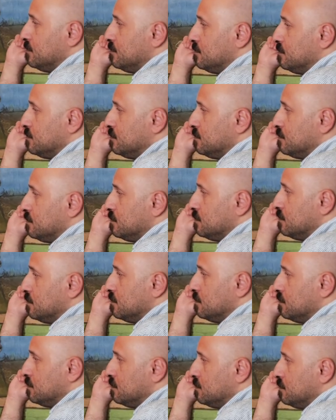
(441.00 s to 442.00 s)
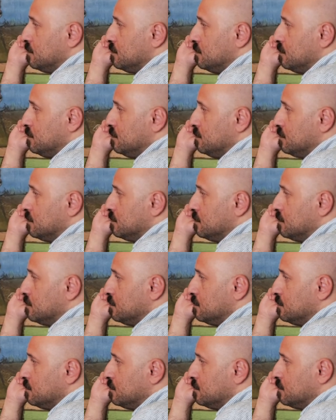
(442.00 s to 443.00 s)

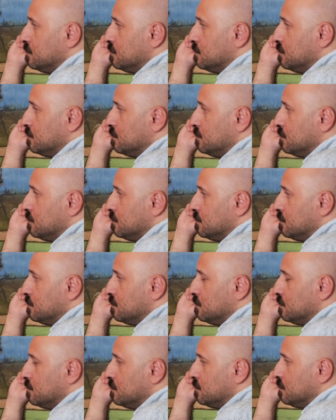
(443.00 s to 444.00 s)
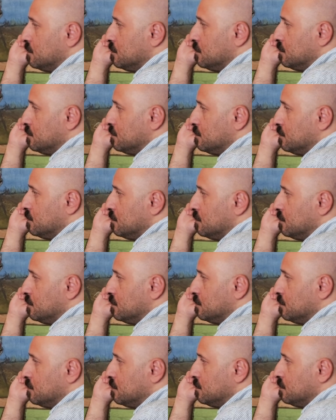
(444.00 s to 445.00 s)

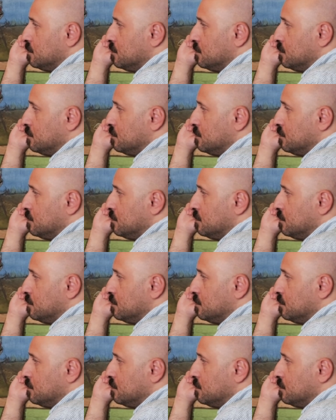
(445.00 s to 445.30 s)
[no speech]